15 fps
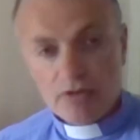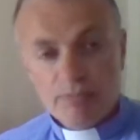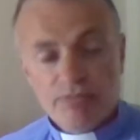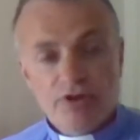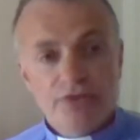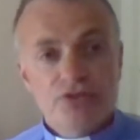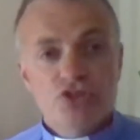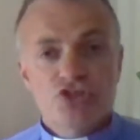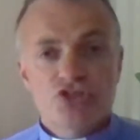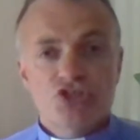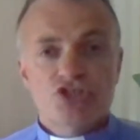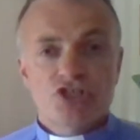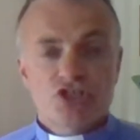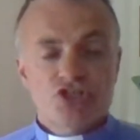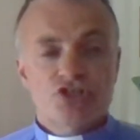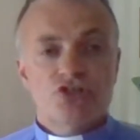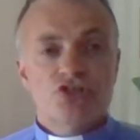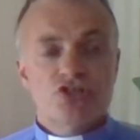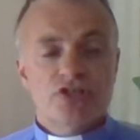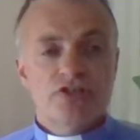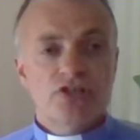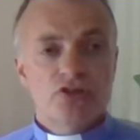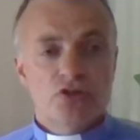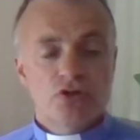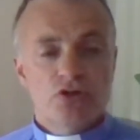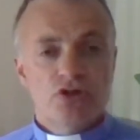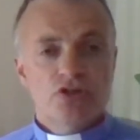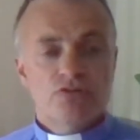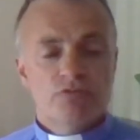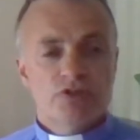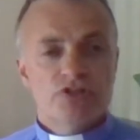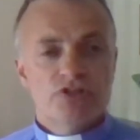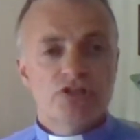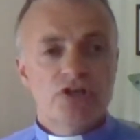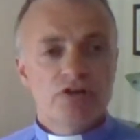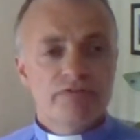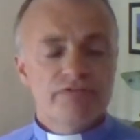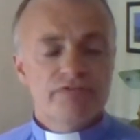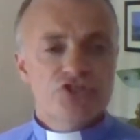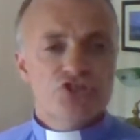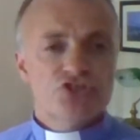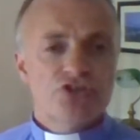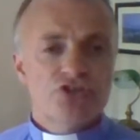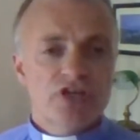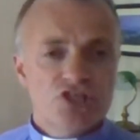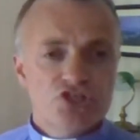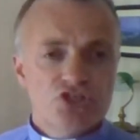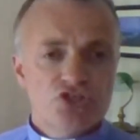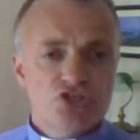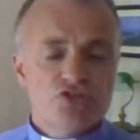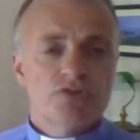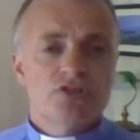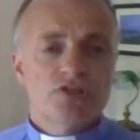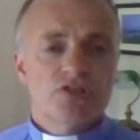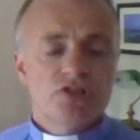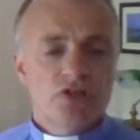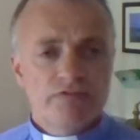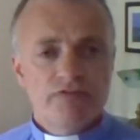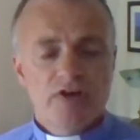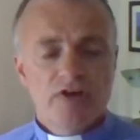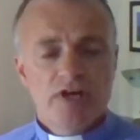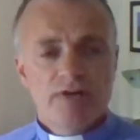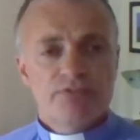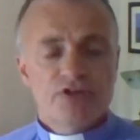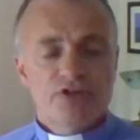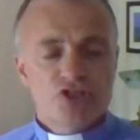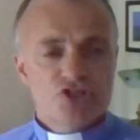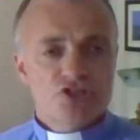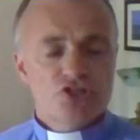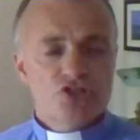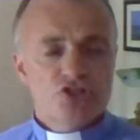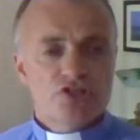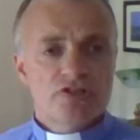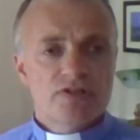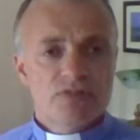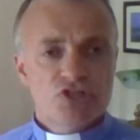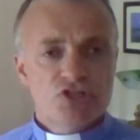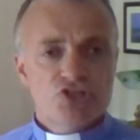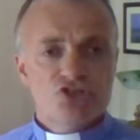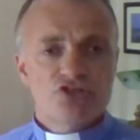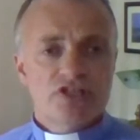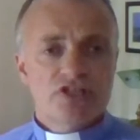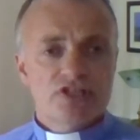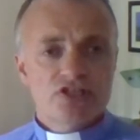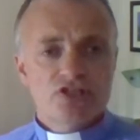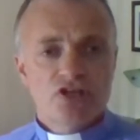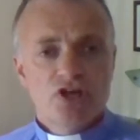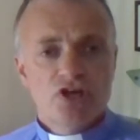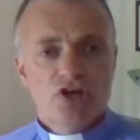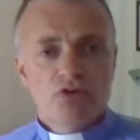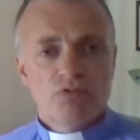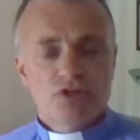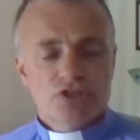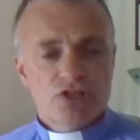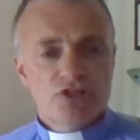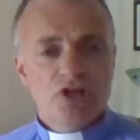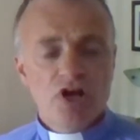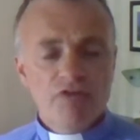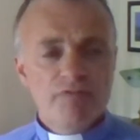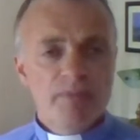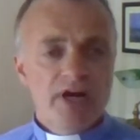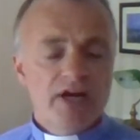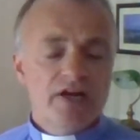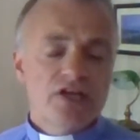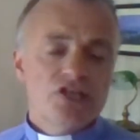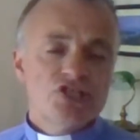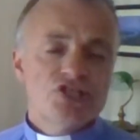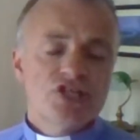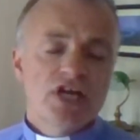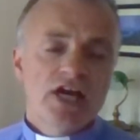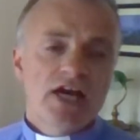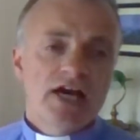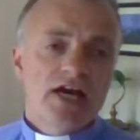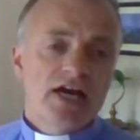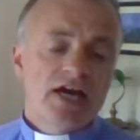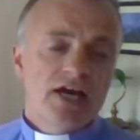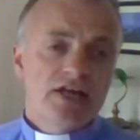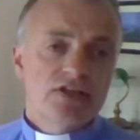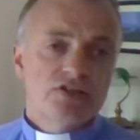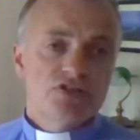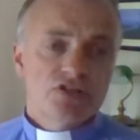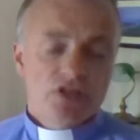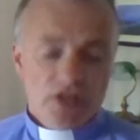brothers and sisters in the Lord. We're to love strangers. We're to love prisoners and the mistreated. We're to love marriage. And